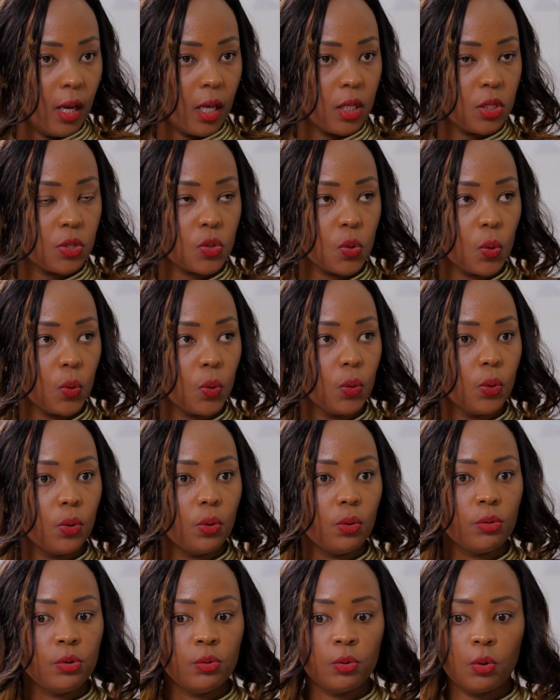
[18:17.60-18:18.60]
and so
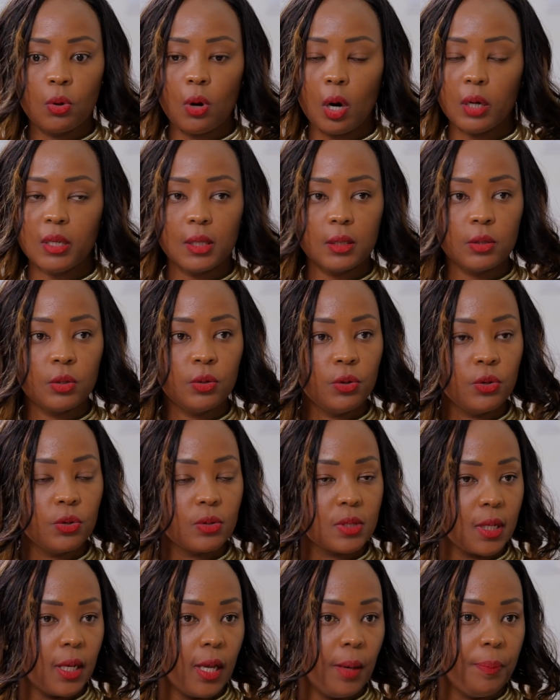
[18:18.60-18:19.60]
you
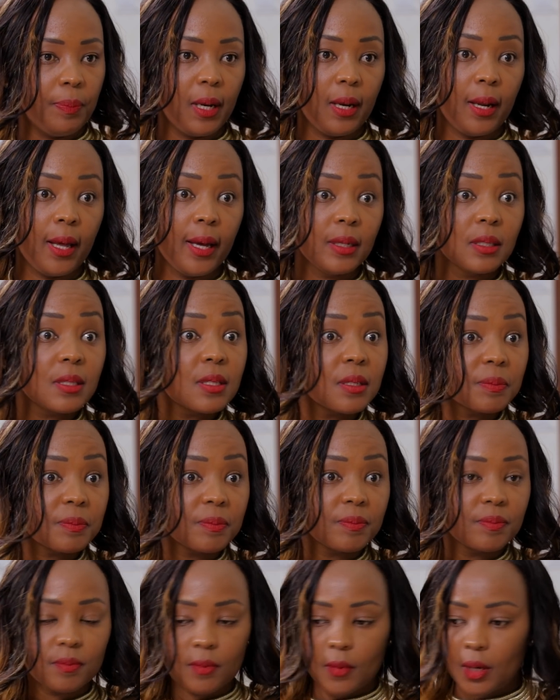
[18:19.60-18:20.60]
slept late.
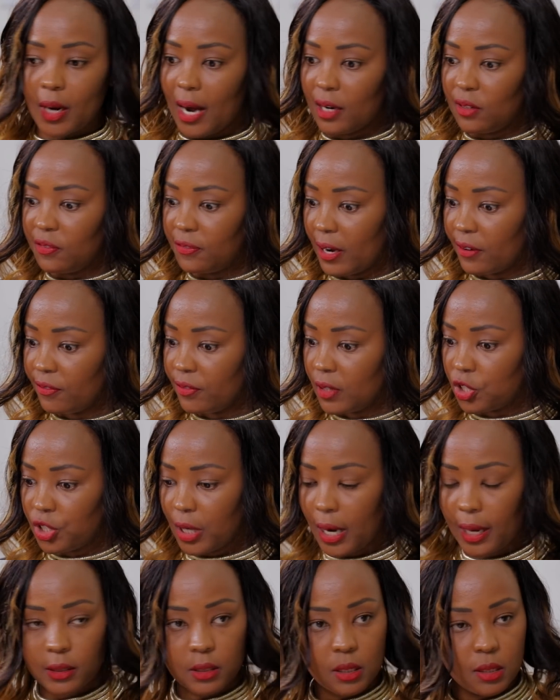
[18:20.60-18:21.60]
At 5, the
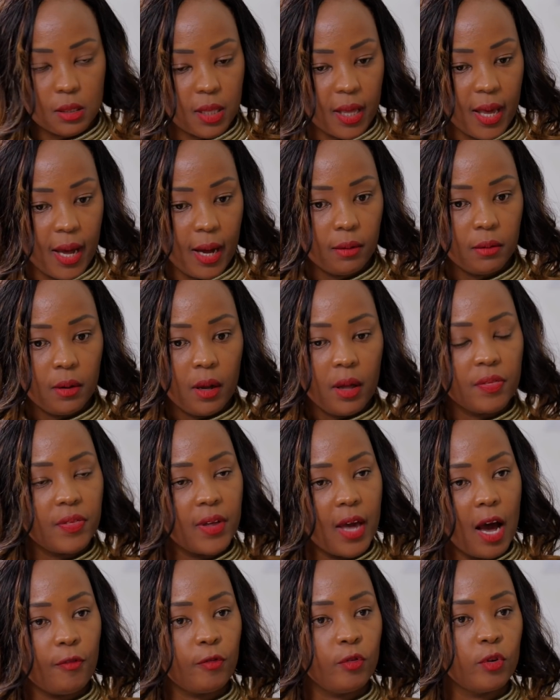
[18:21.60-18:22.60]
child is there. They have